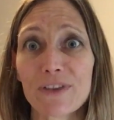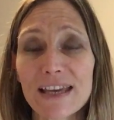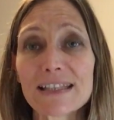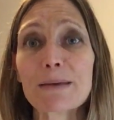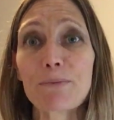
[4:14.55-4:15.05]

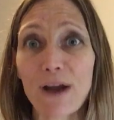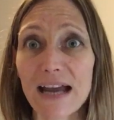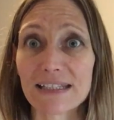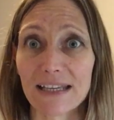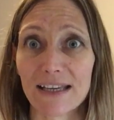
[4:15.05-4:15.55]
This
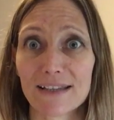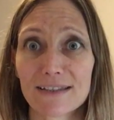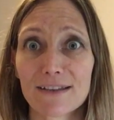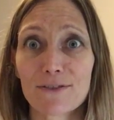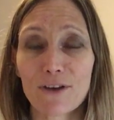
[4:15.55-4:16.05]

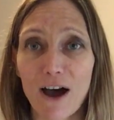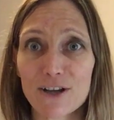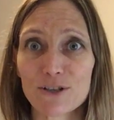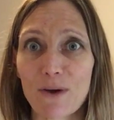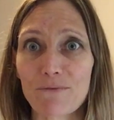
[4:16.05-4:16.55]
practice that I
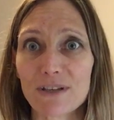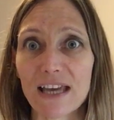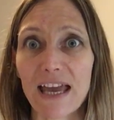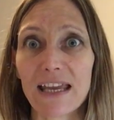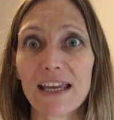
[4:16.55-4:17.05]
do every
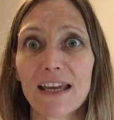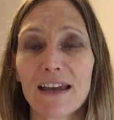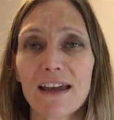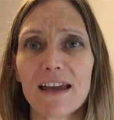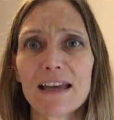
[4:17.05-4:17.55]
day
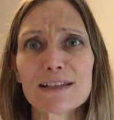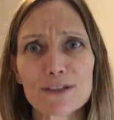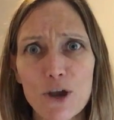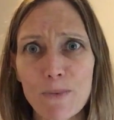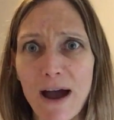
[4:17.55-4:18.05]
is
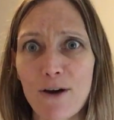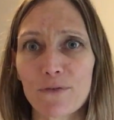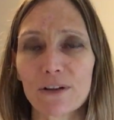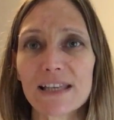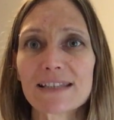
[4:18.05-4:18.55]
so
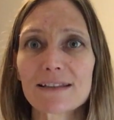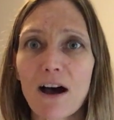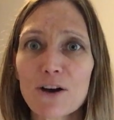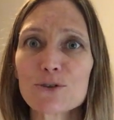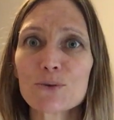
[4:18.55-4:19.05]
powerful. It
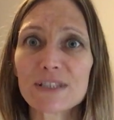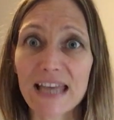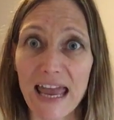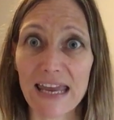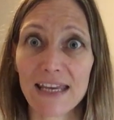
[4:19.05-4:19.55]
starts your
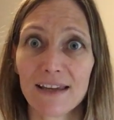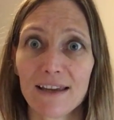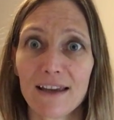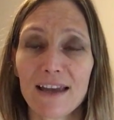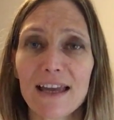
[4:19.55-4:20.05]
day
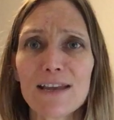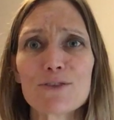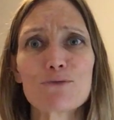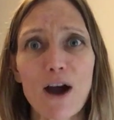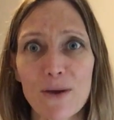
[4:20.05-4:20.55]
in
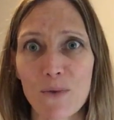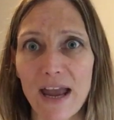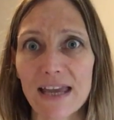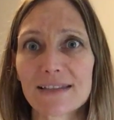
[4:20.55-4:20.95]
the right way.